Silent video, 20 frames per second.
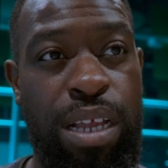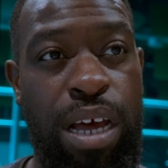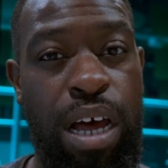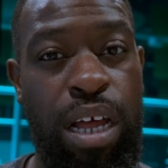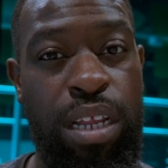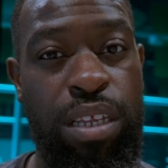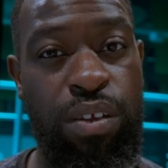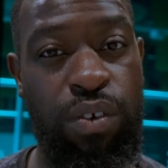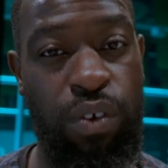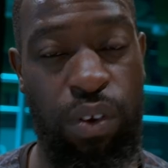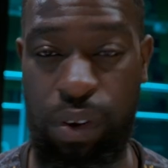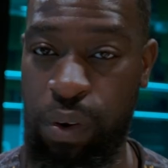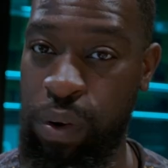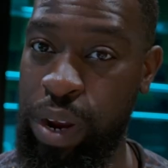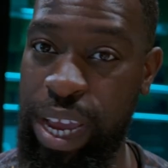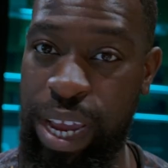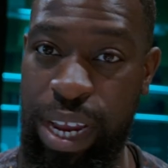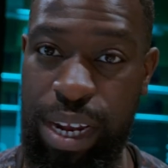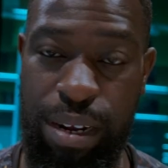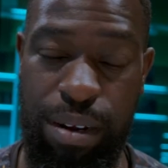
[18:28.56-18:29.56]
not
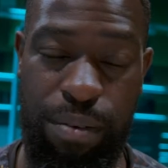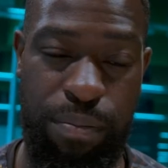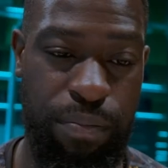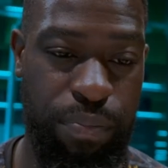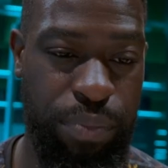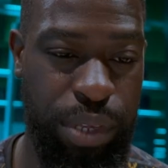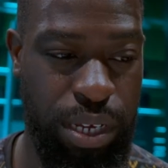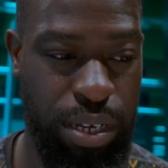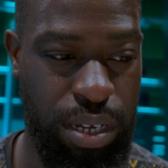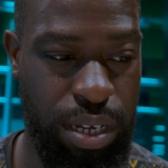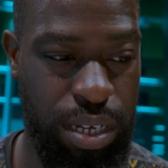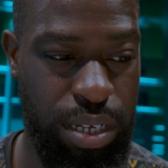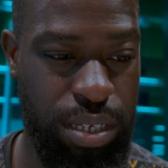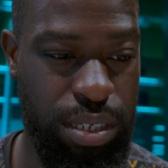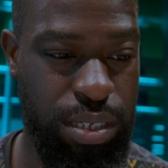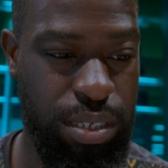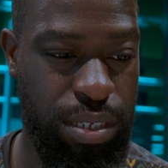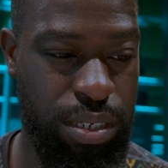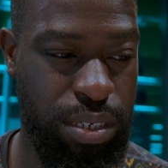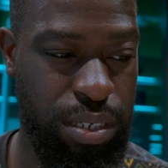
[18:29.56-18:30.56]
great
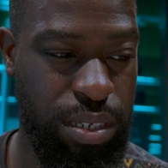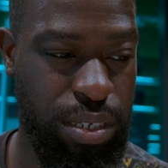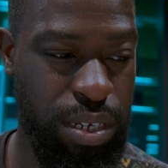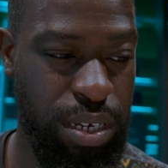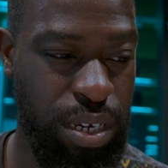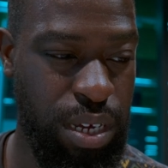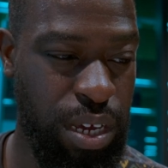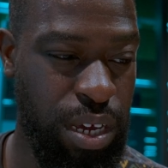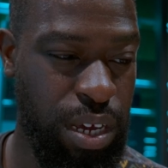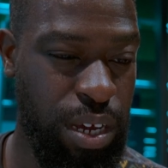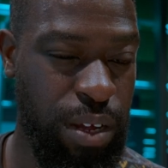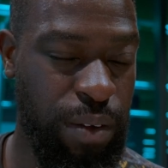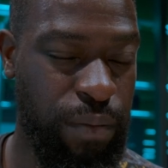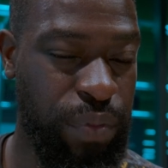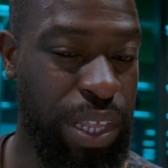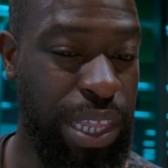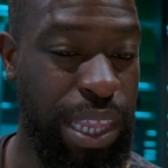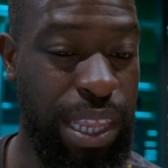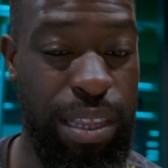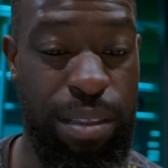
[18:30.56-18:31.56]
because
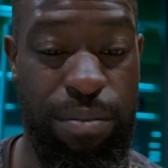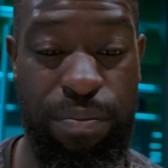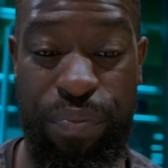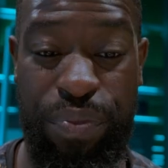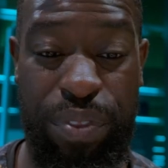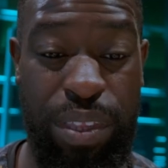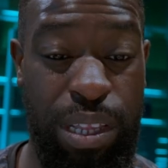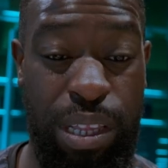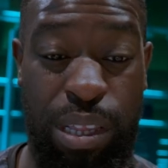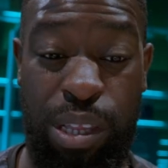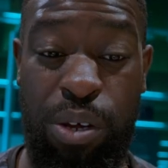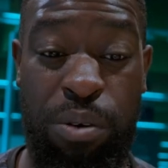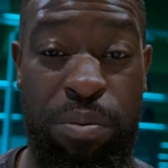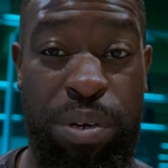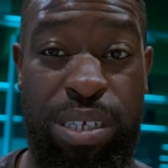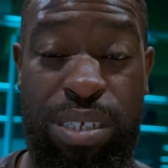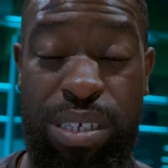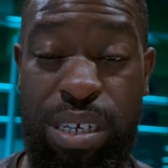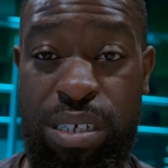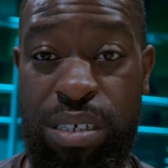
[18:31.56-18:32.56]
the
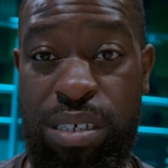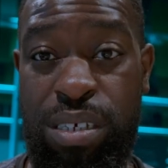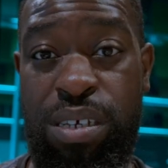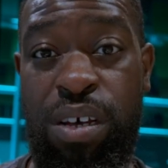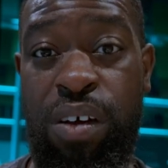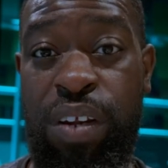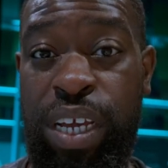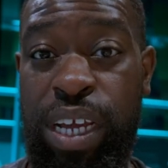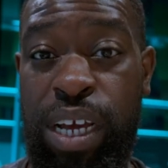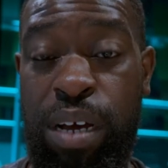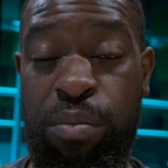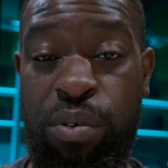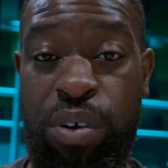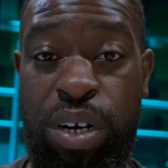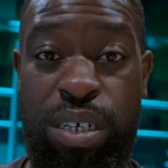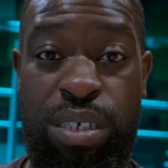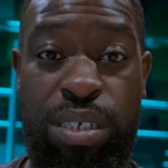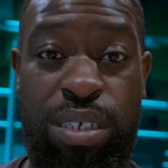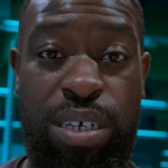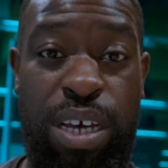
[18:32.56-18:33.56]
Lumix and Sony
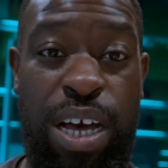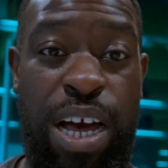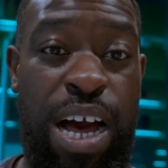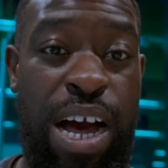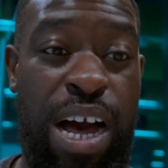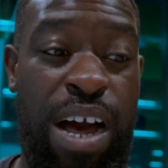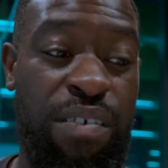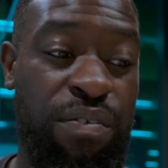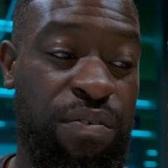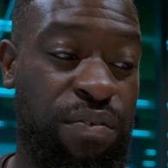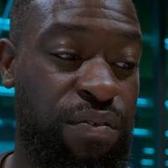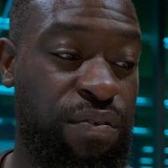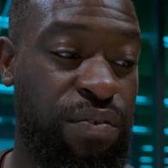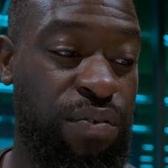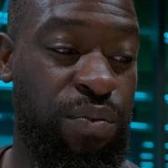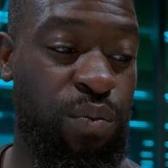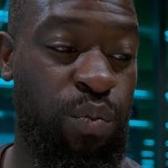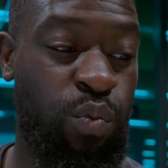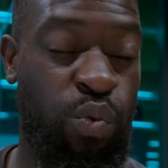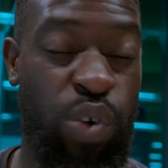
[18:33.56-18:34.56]
cameras have
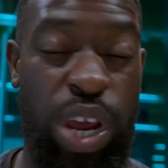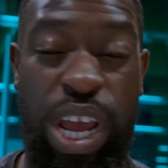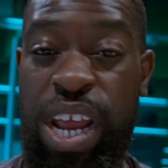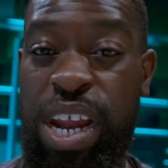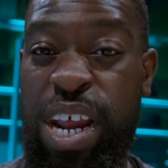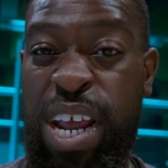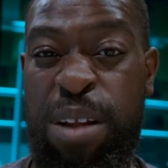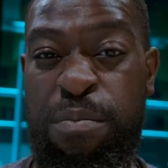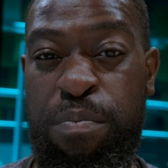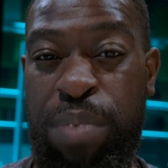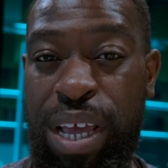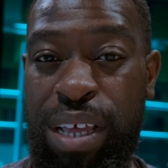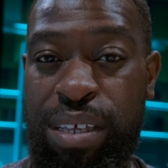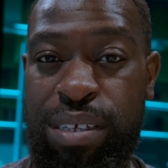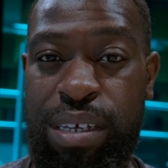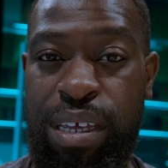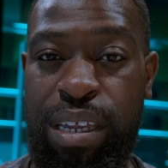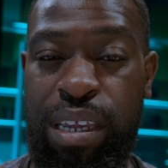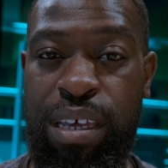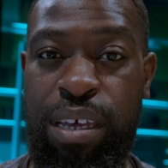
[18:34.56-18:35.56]
rated
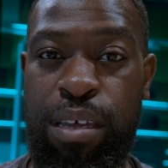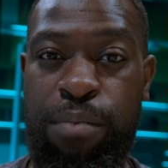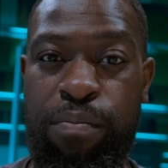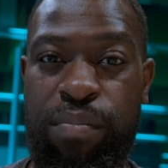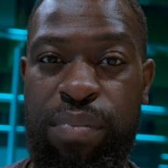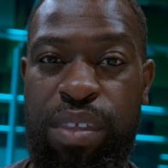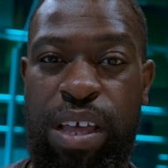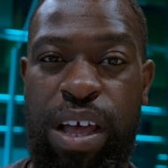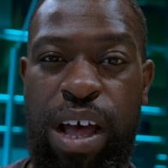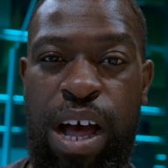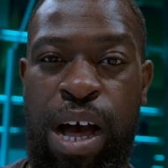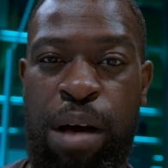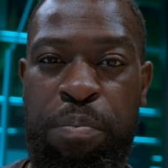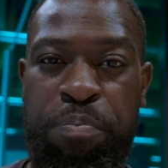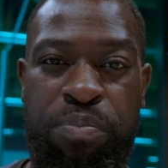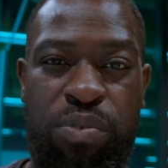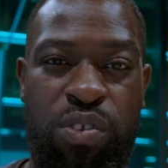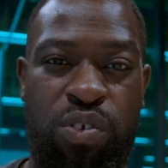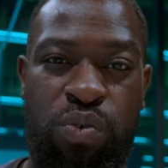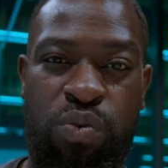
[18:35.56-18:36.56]
basically up
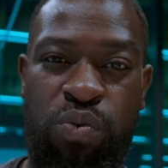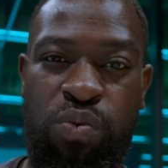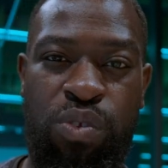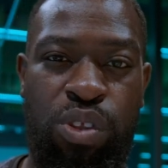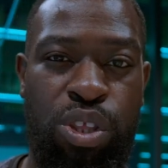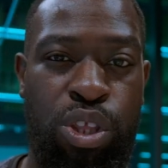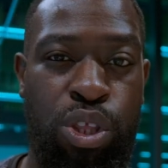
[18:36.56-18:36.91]
to